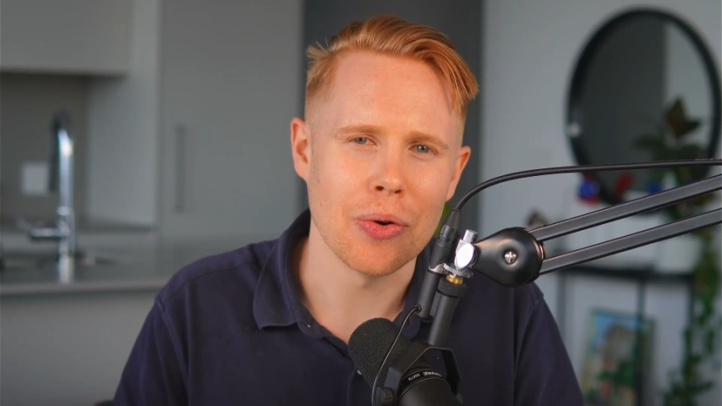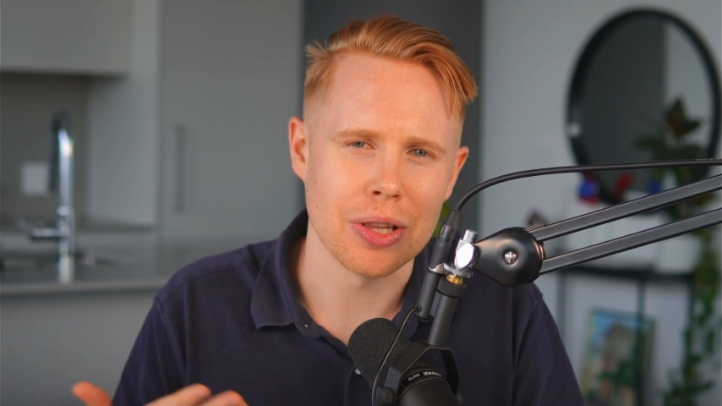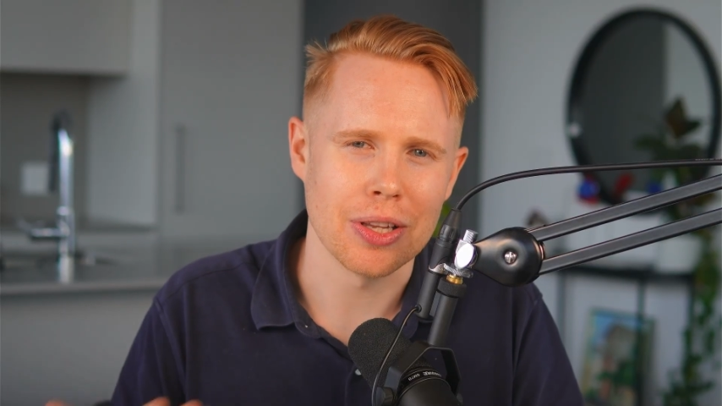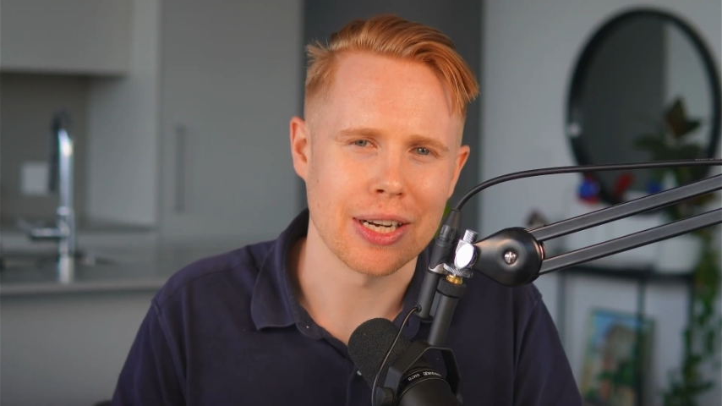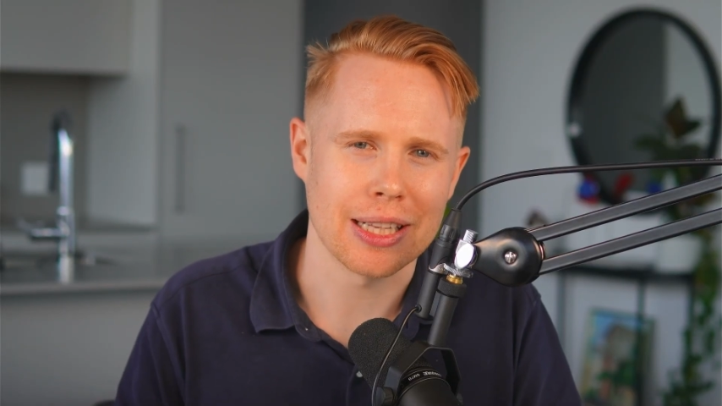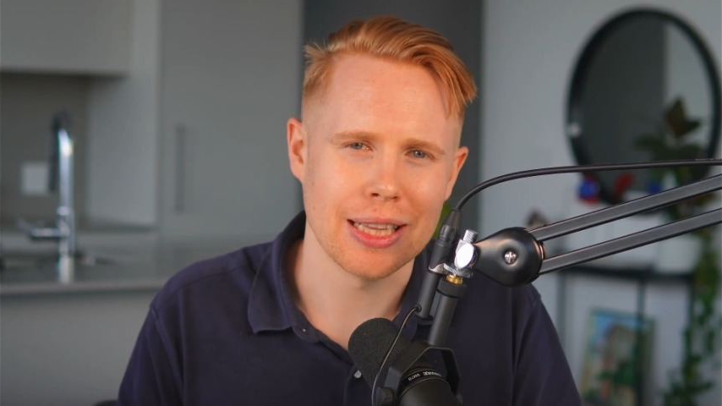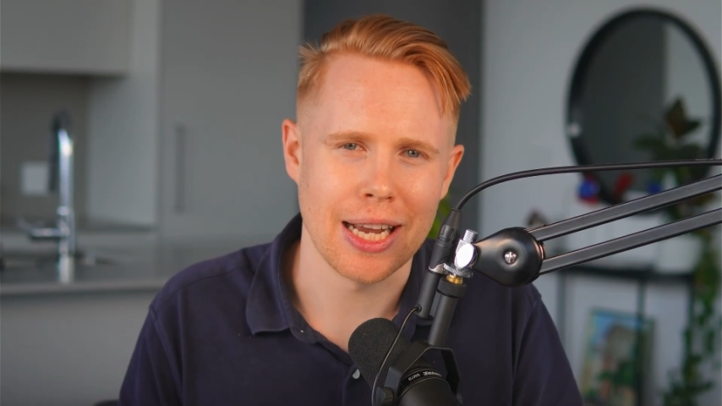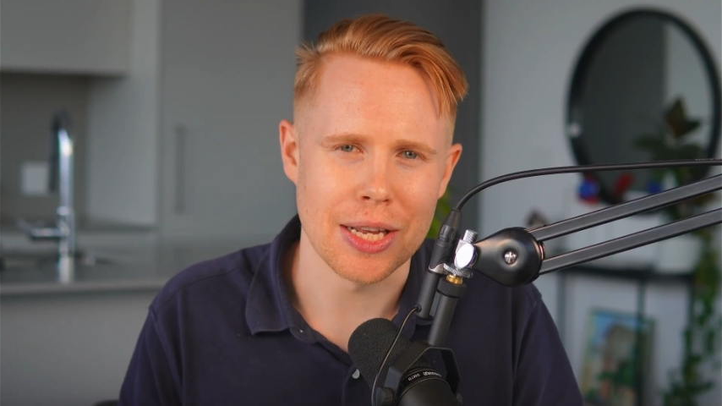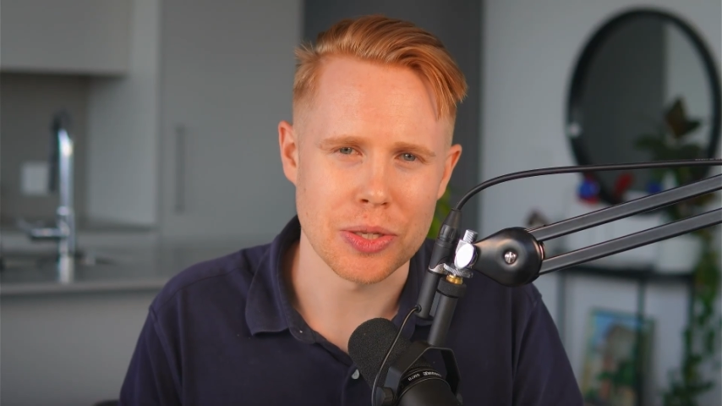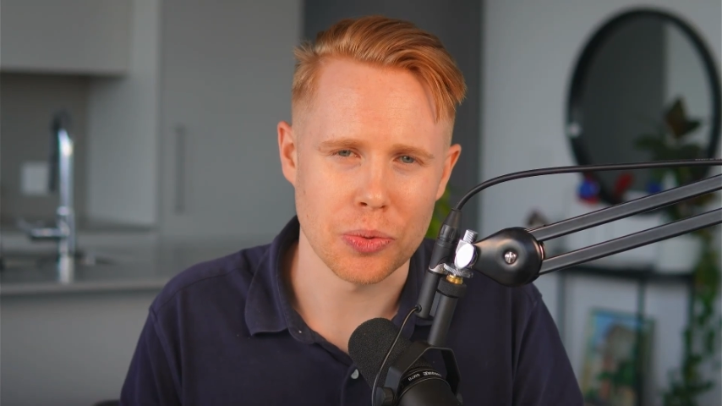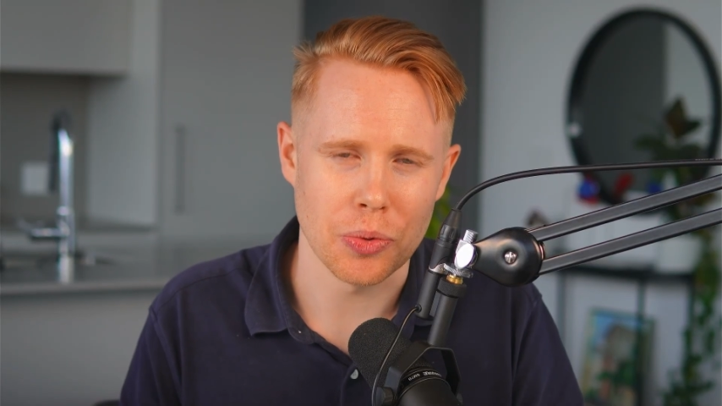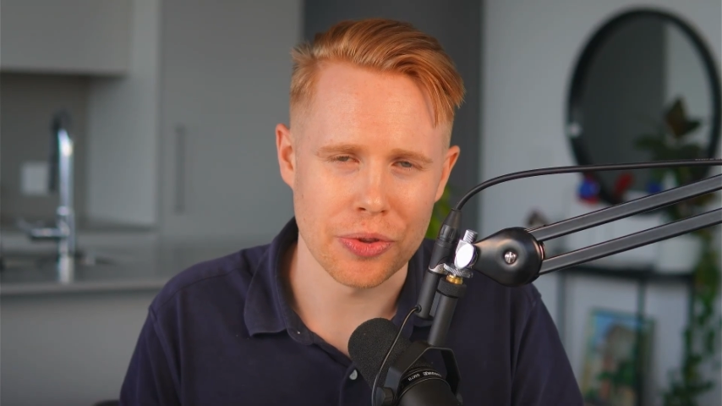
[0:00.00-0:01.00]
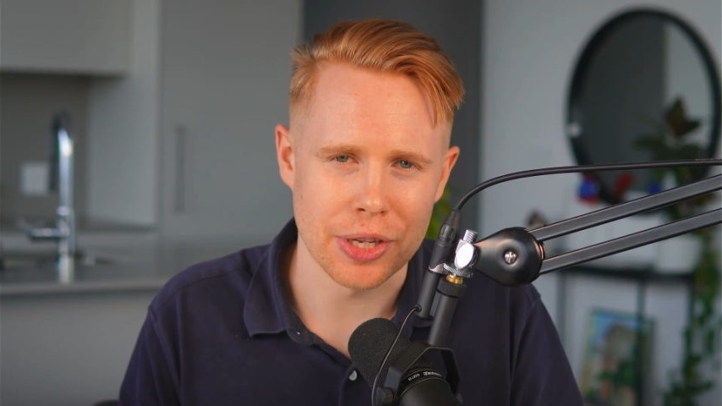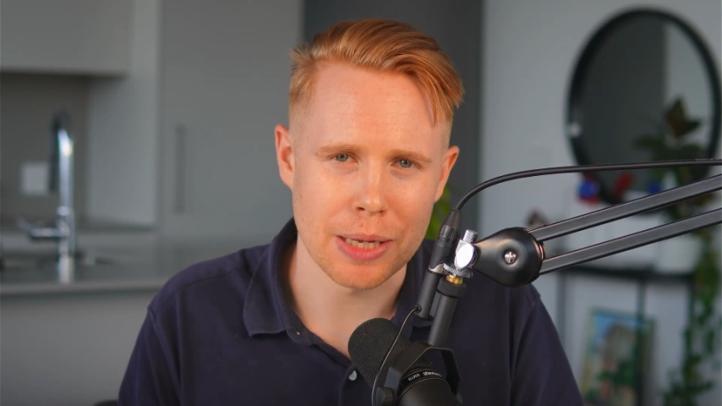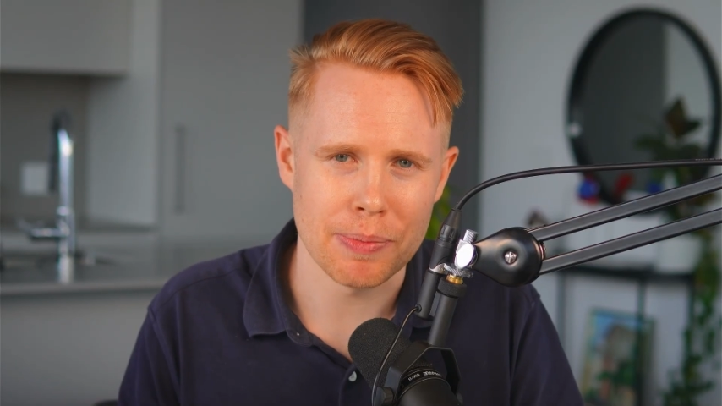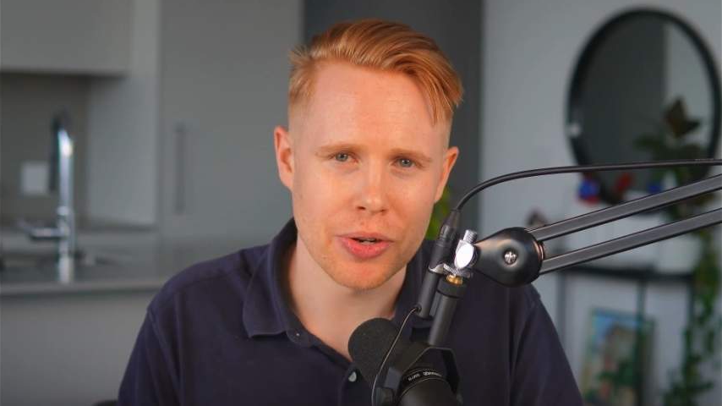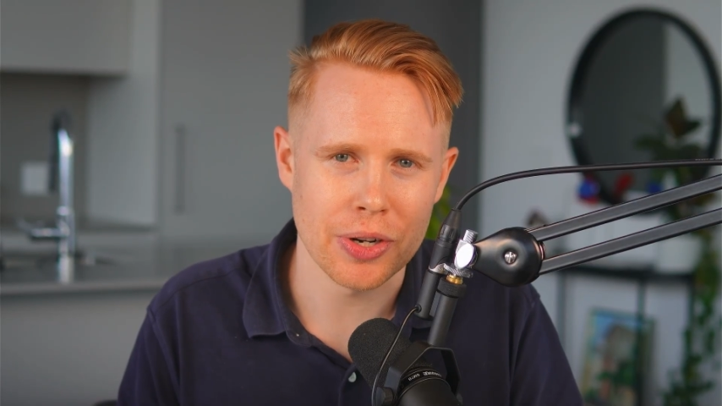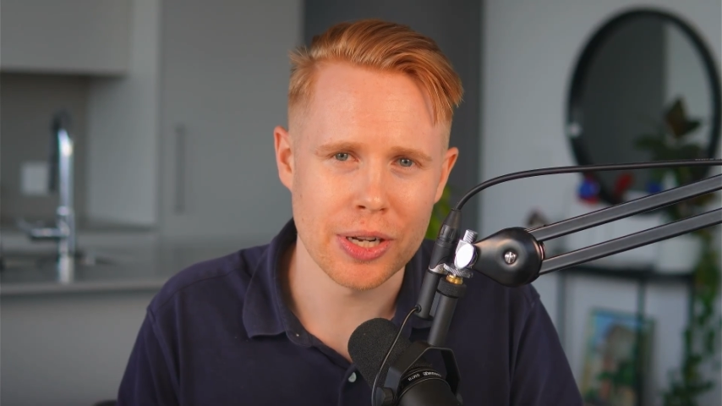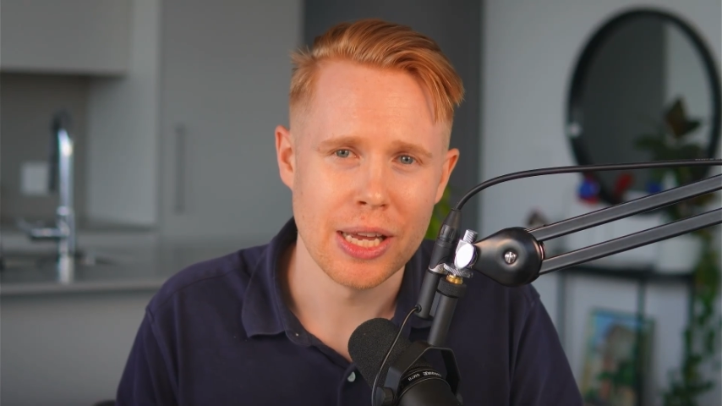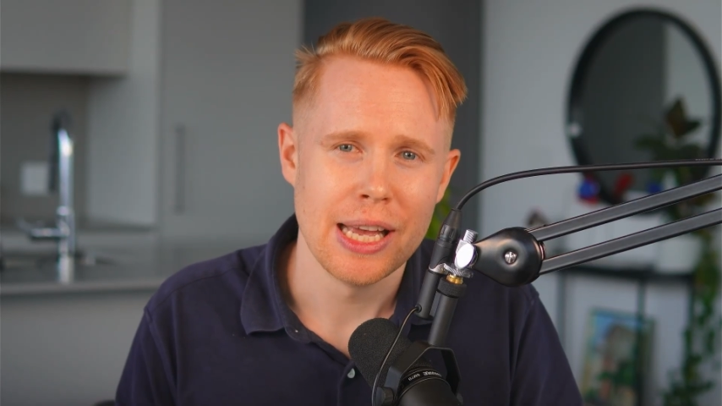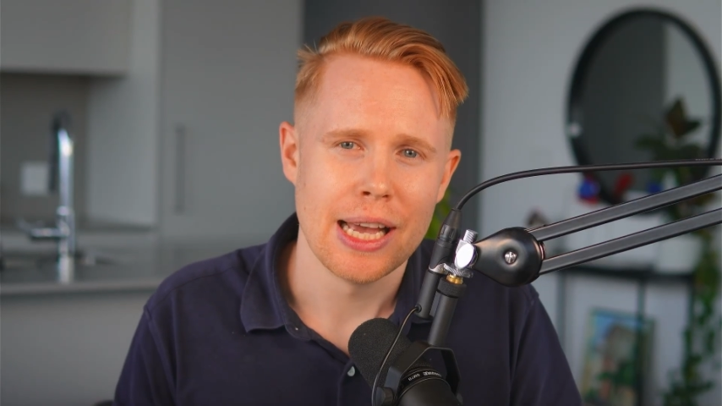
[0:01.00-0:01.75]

a lot of clients will think about it.